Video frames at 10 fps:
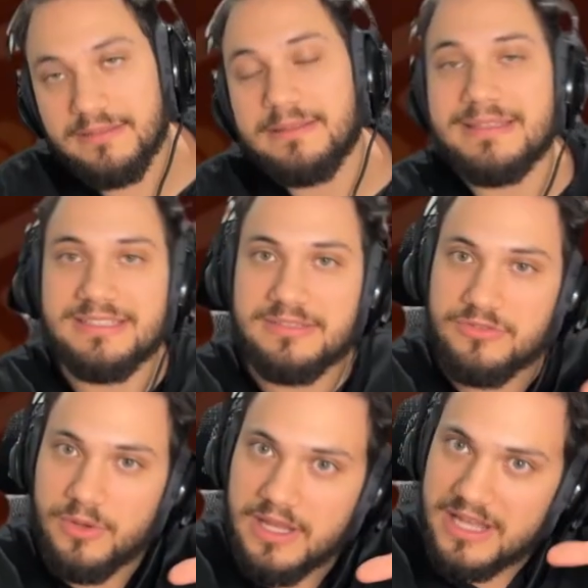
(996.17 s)
This is
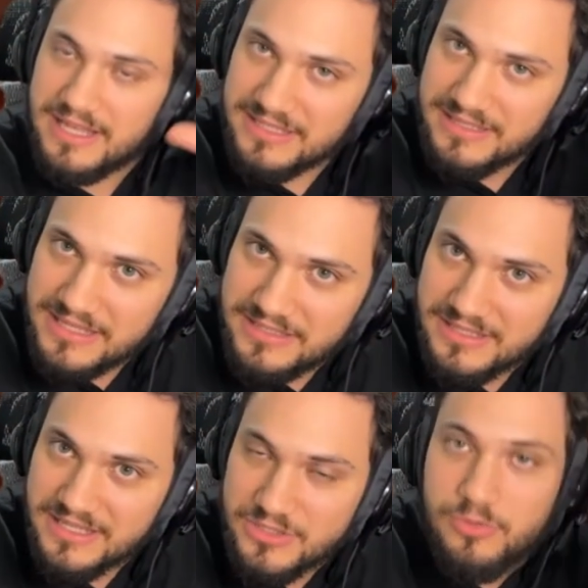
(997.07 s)
if you analyze it and
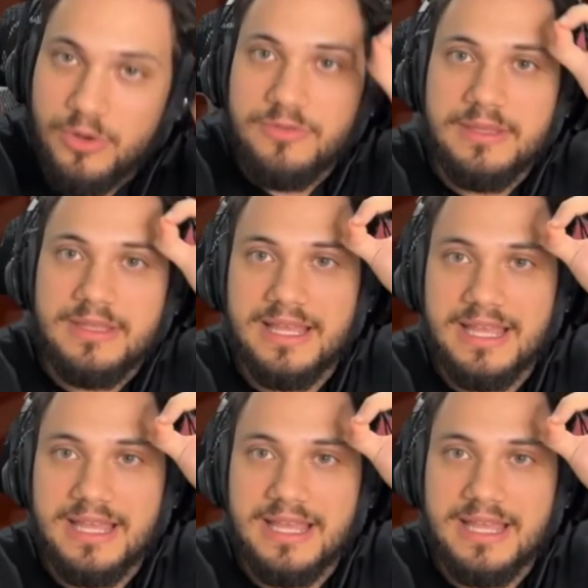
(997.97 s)
see that it's worth it